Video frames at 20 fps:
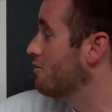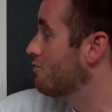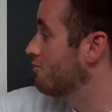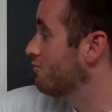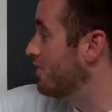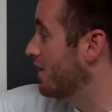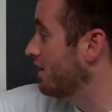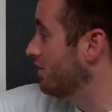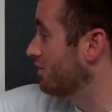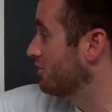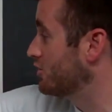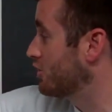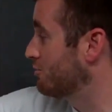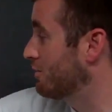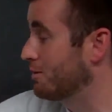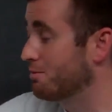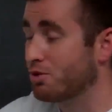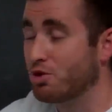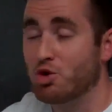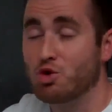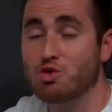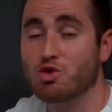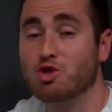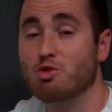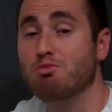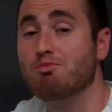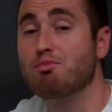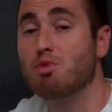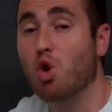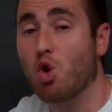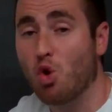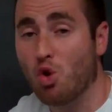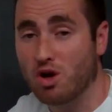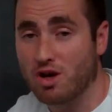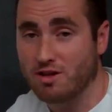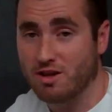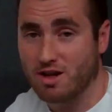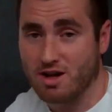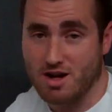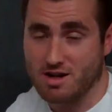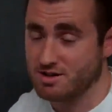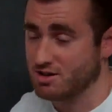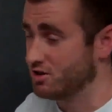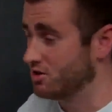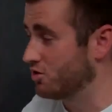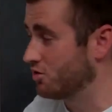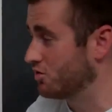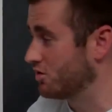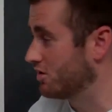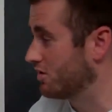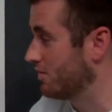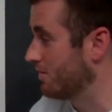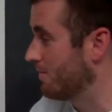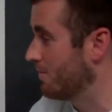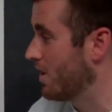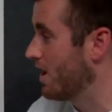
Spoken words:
Federalists are people who supported the Constitution.